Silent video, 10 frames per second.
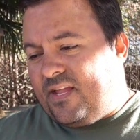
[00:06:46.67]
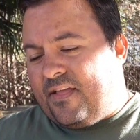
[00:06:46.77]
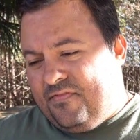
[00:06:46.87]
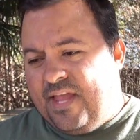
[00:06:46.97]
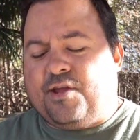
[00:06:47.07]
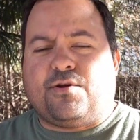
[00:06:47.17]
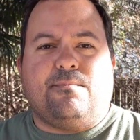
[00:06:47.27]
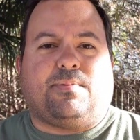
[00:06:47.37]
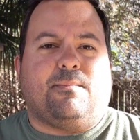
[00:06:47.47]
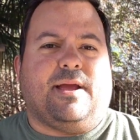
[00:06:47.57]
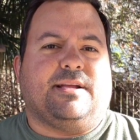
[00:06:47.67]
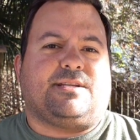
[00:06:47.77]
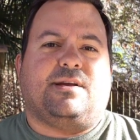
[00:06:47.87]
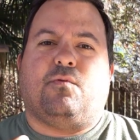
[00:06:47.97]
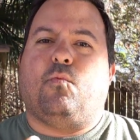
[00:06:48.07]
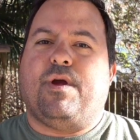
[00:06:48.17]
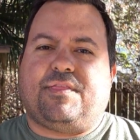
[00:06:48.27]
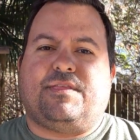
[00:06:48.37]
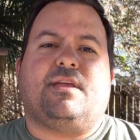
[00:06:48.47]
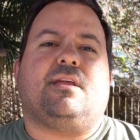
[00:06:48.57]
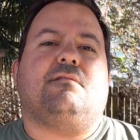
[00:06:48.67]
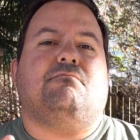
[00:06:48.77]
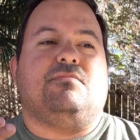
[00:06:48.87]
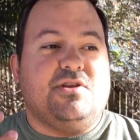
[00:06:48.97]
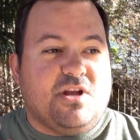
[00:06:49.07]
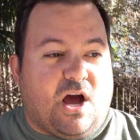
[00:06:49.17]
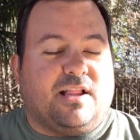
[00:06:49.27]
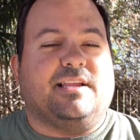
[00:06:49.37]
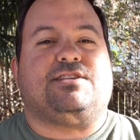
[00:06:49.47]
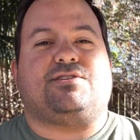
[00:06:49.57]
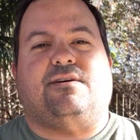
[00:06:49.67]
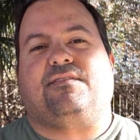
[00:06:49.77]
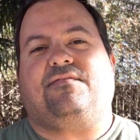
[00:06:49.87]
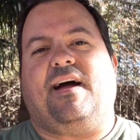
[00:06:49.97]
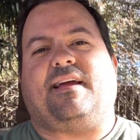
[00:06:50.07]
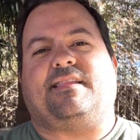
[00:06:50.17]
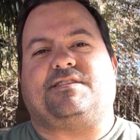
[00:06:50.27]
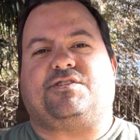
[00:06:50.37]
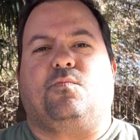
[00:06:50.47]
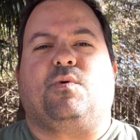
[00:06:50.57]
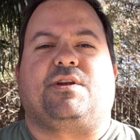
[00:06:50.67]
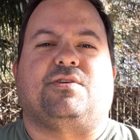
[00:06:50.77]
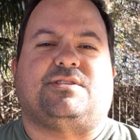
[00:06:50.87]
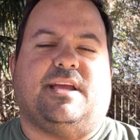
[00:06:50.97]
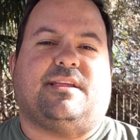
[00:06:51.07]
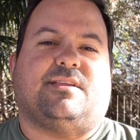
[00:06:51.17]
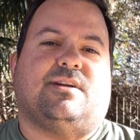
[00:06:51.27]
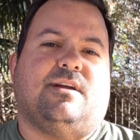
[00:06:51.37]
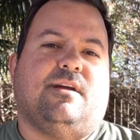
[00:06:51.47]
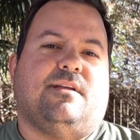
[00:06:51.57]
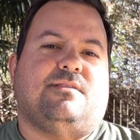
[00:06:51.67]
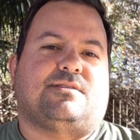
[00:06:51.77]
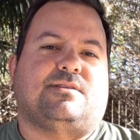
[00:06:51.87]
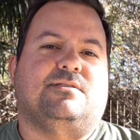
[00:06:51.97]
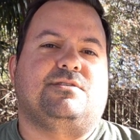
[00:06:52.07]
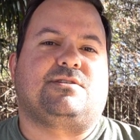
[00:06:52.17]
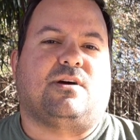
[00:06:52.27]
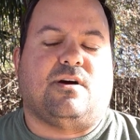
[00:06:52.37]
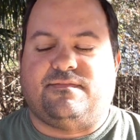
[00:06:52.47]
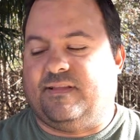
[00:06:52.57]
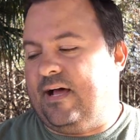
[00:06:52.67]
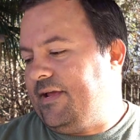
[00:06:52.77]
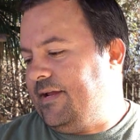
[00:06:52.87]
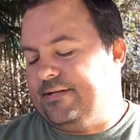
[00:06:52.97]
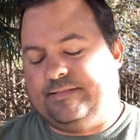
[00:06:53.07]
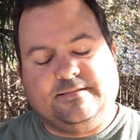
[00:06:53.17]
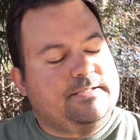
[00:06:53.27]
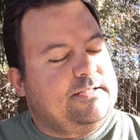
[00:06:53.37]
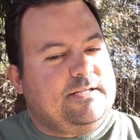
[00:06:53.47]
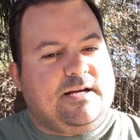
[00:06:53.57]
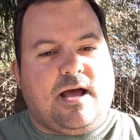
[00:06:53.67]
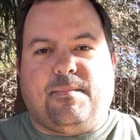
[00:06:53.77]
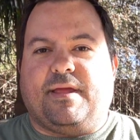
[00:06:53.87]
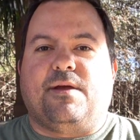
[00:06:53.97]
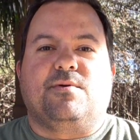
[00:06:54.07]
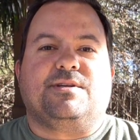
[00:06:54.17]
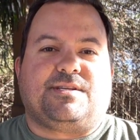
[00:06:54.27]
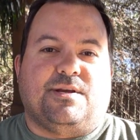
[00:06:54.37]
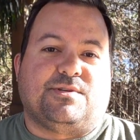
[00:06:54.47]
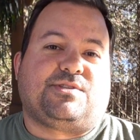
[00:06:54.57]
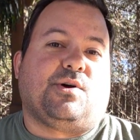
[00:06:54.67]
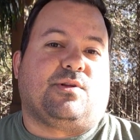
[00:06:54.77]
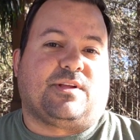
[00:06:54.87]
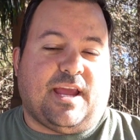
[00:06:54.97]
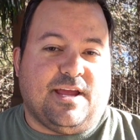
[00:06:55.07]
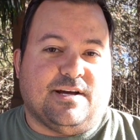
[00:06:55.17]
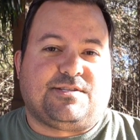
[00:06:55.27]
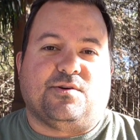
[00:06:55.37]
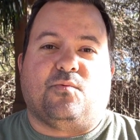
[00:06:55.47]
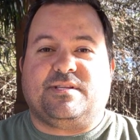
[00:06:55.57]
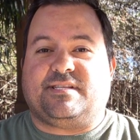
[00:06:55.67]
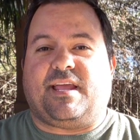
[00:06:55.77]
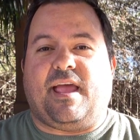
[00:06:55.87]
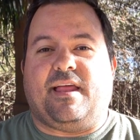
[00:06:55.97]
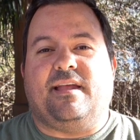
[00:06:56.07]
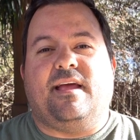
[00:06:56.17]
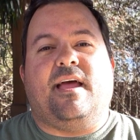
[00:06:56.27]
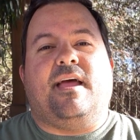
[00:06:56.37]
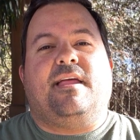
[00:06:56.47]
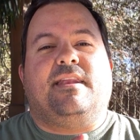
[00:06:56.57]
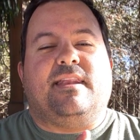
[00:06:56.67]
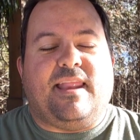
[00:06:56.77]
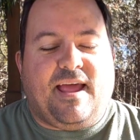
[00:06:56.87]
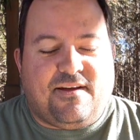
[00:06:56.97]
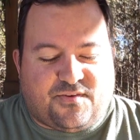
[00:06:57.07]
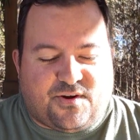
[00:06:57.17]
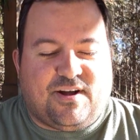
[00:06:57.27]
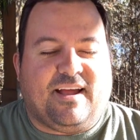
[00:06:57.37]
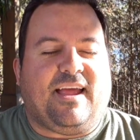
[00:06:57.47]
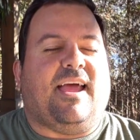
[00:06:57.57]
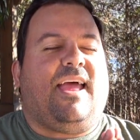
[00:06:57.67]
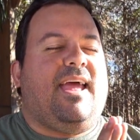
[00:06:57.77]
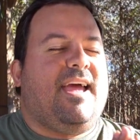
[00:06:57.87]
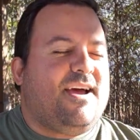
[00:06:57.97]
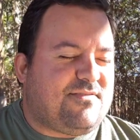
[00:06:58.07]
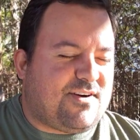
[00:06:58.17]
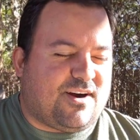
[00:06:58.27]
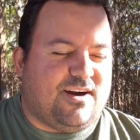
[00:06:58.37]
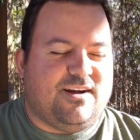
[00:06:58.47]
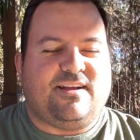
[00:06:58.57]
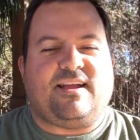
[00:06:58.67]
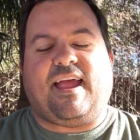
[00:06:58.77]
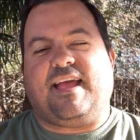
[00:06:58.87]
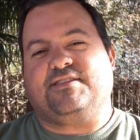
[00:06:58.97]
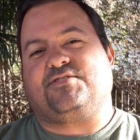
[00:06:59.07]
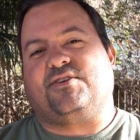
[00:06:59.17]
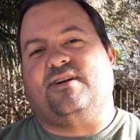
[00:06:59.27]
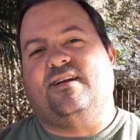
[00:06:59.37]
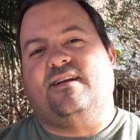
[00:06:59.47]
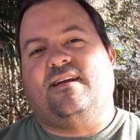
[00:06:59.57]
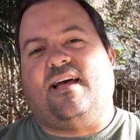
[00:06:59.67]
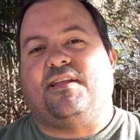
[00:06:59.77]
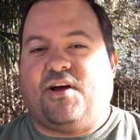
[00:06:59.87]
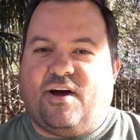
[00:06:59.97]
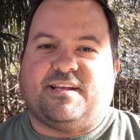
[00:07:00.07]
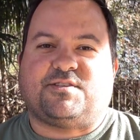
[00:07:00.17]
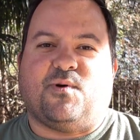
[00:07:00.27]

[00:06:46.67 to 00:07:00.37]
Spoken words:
they could implement with the knowledge of the fact that someone could take their solution offline. And I mean, it was total chaos. So once again, never ever answer an honest